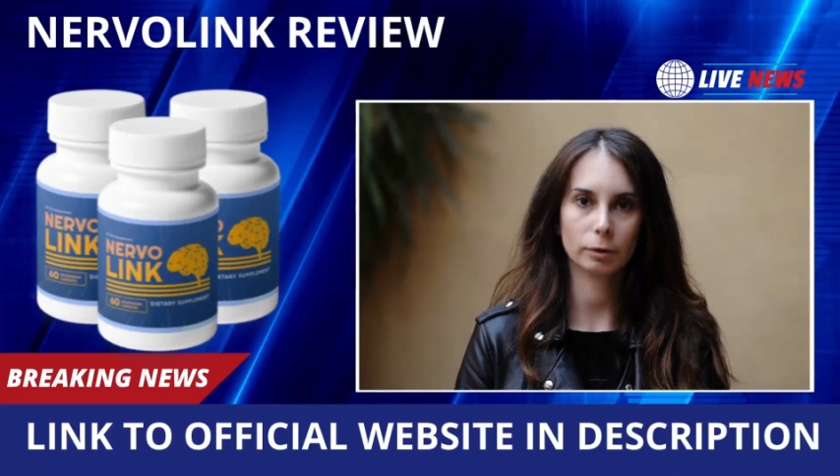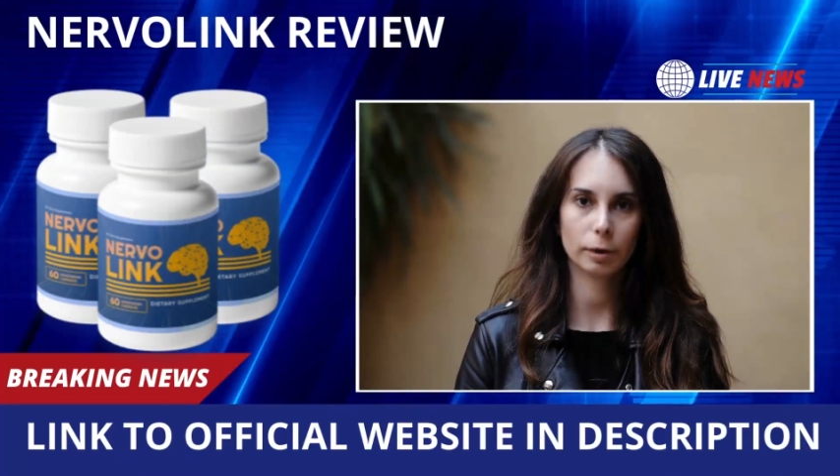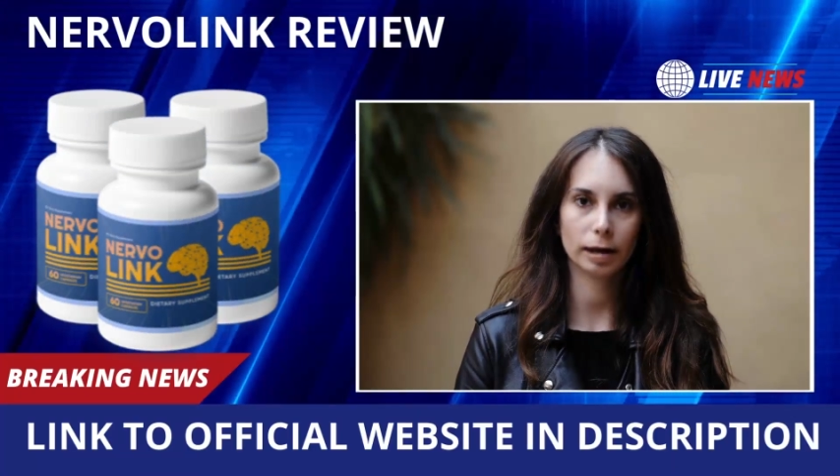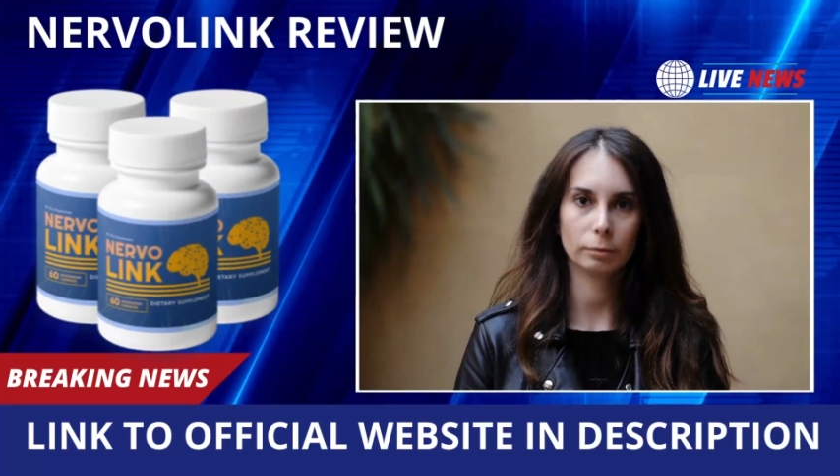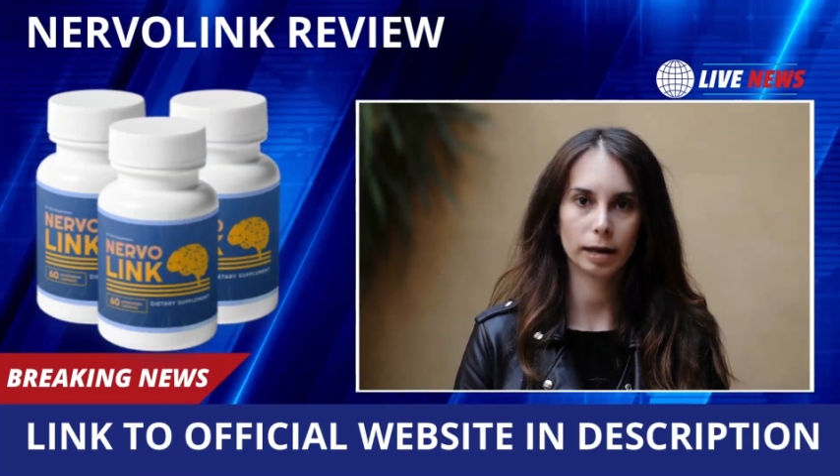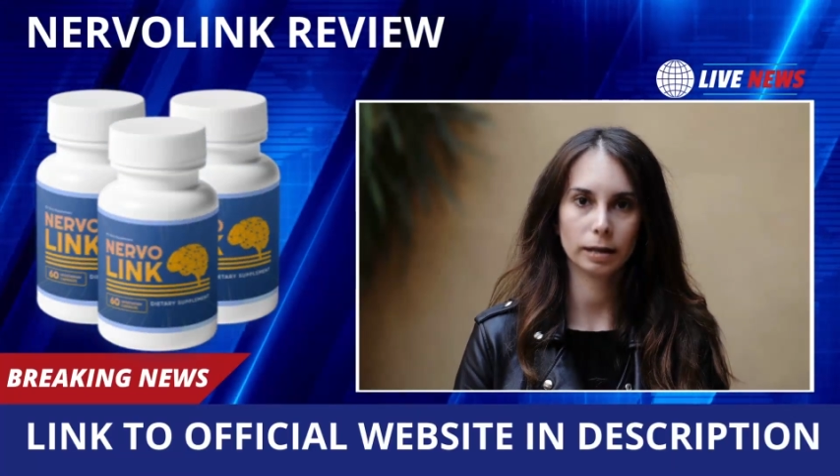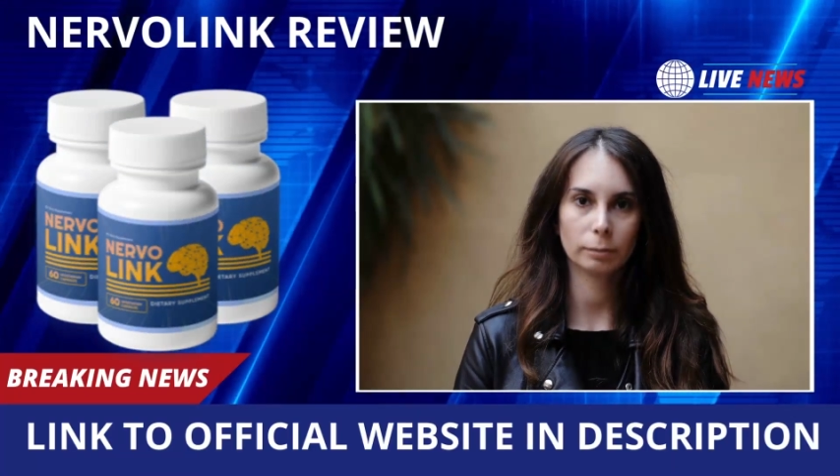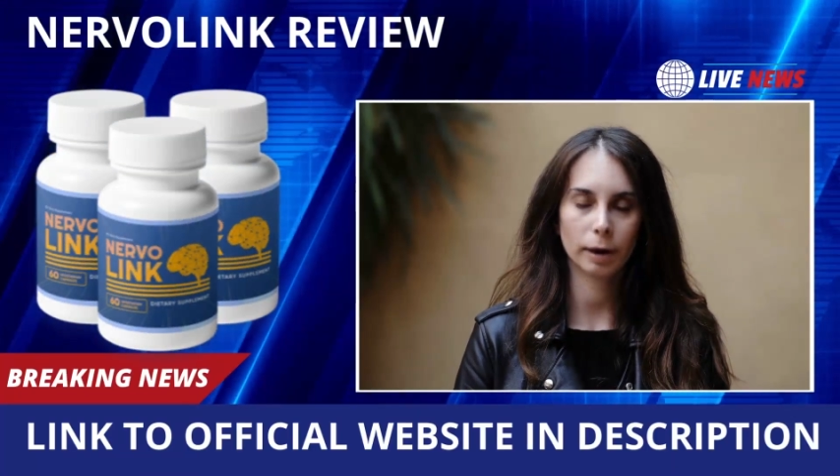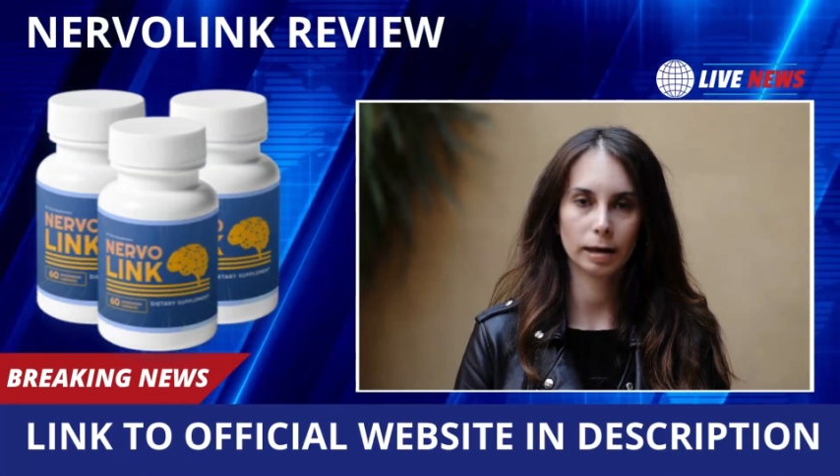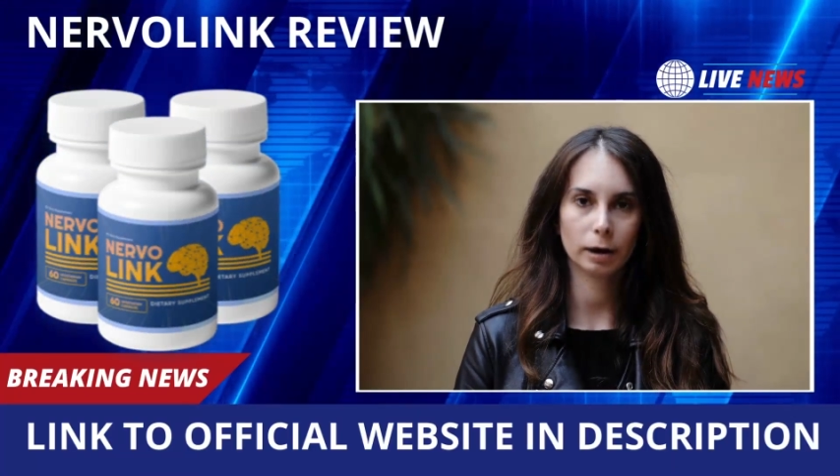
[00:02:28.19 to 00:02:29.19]
in a
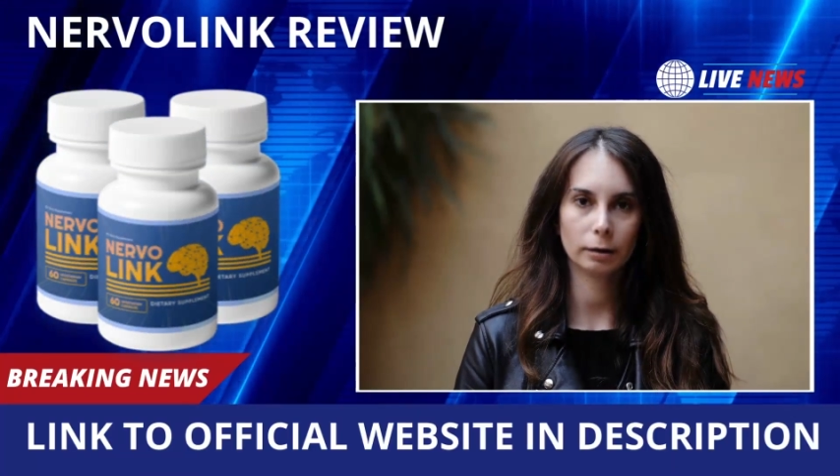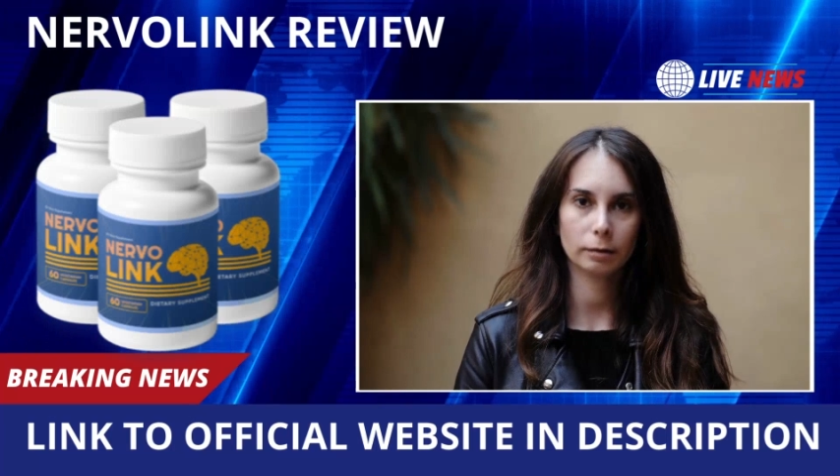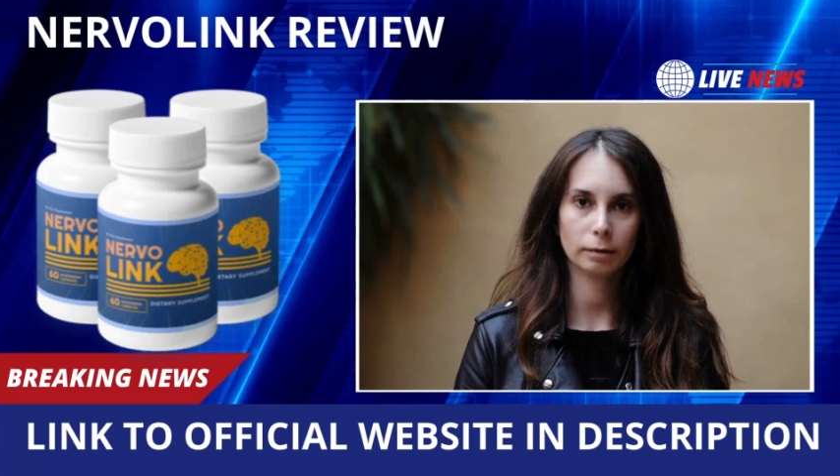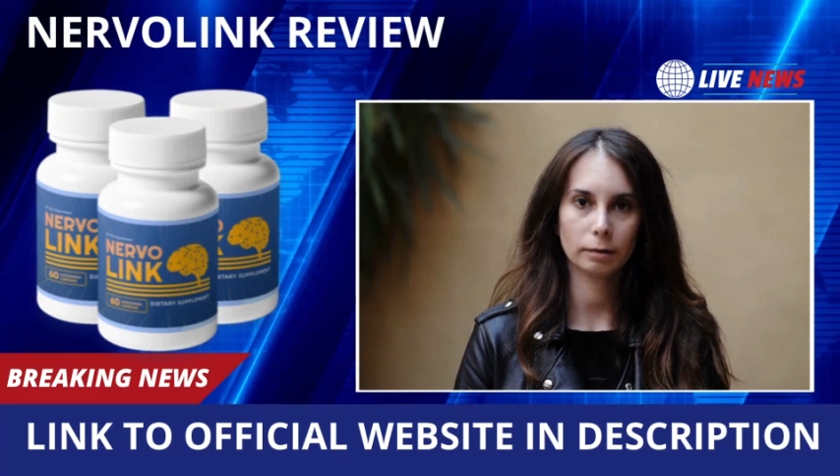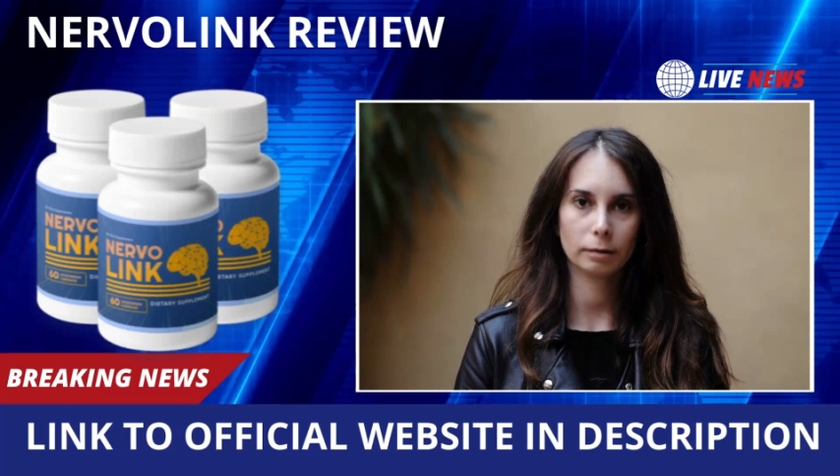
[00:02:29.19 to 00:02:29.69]
recommended manner.